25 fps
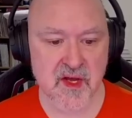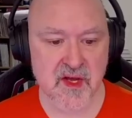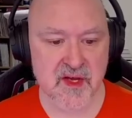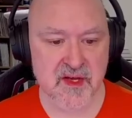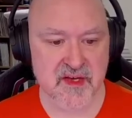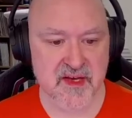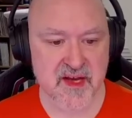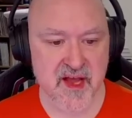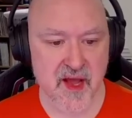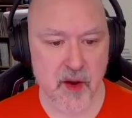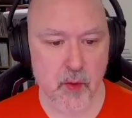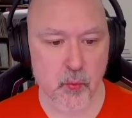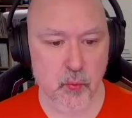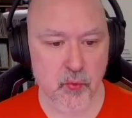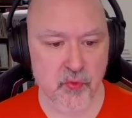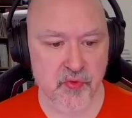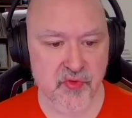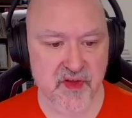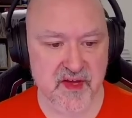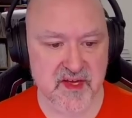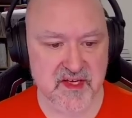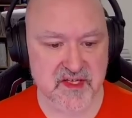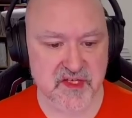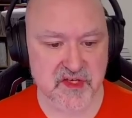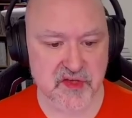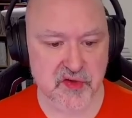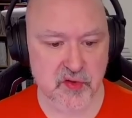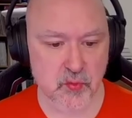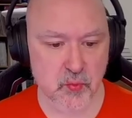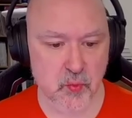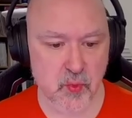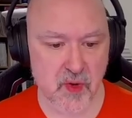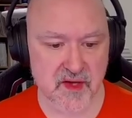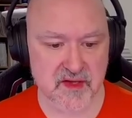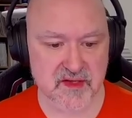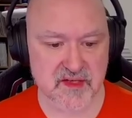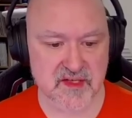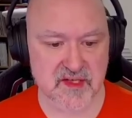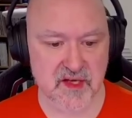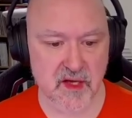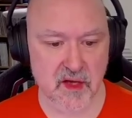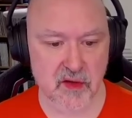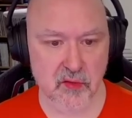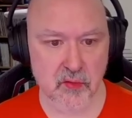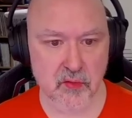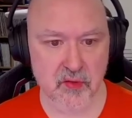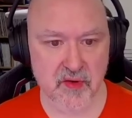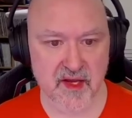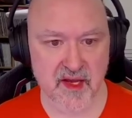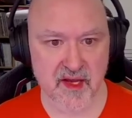Now, these two ones are
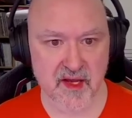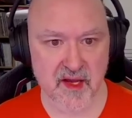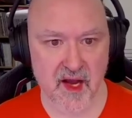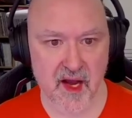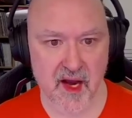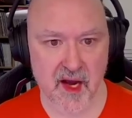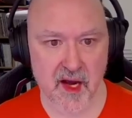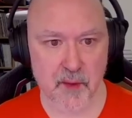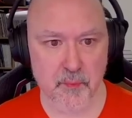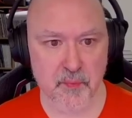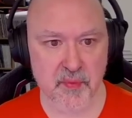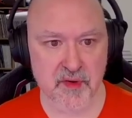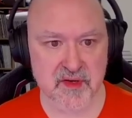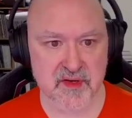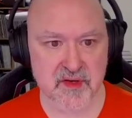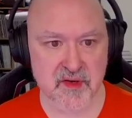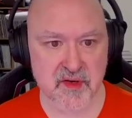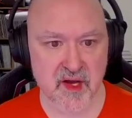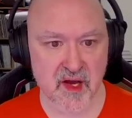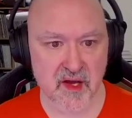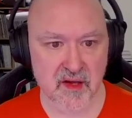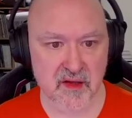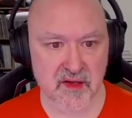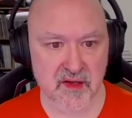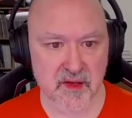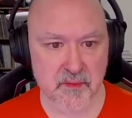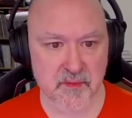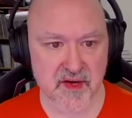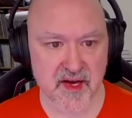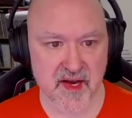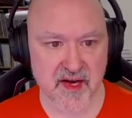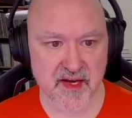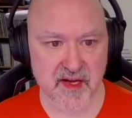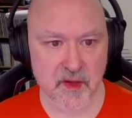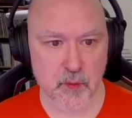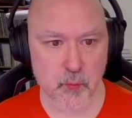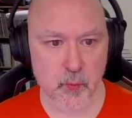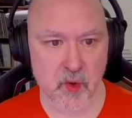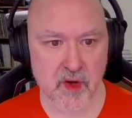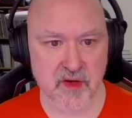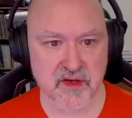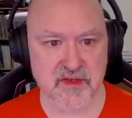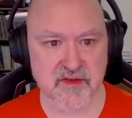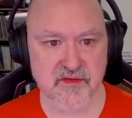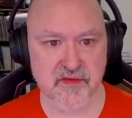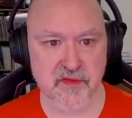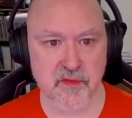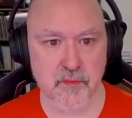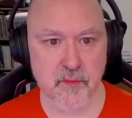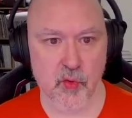looking up, eliminating
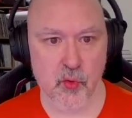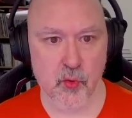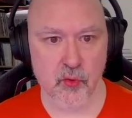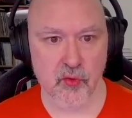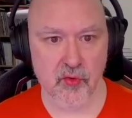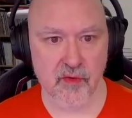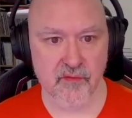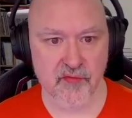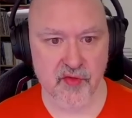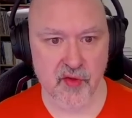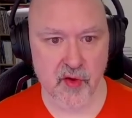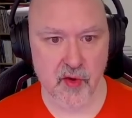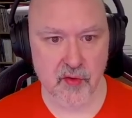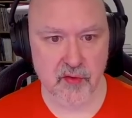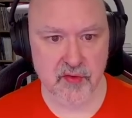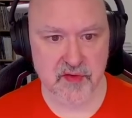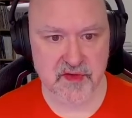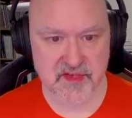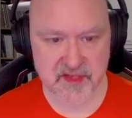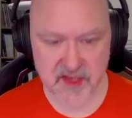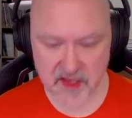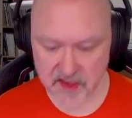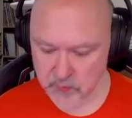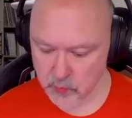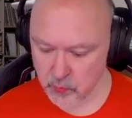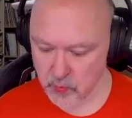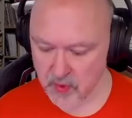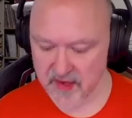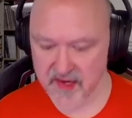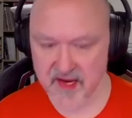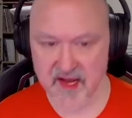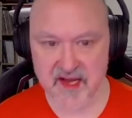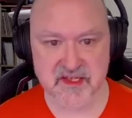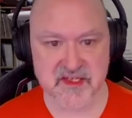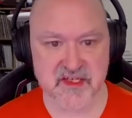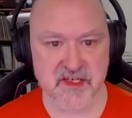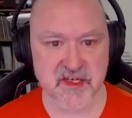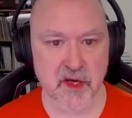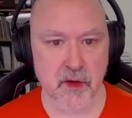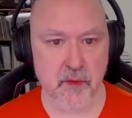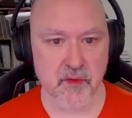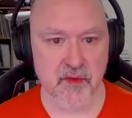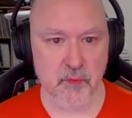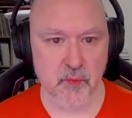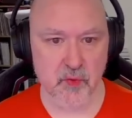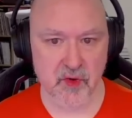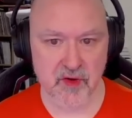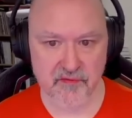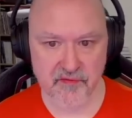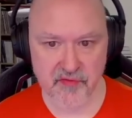ones from all of those, and one has to go
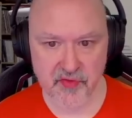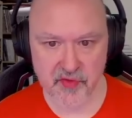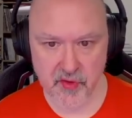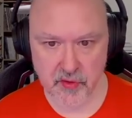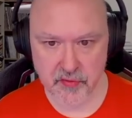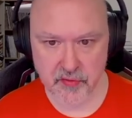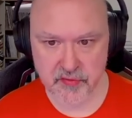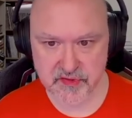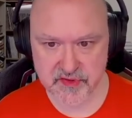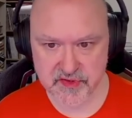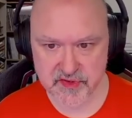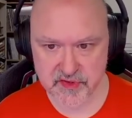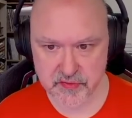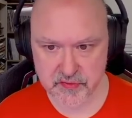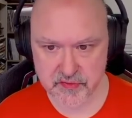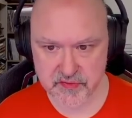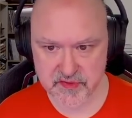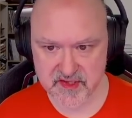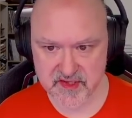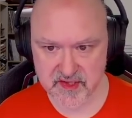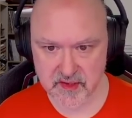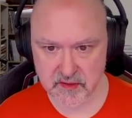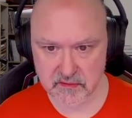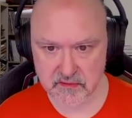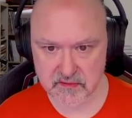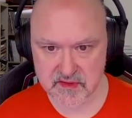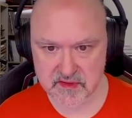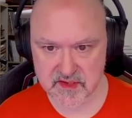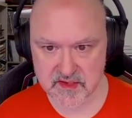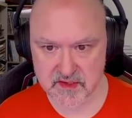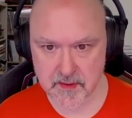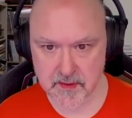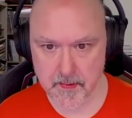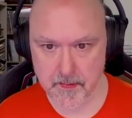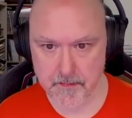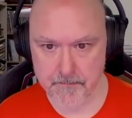in one of those two cells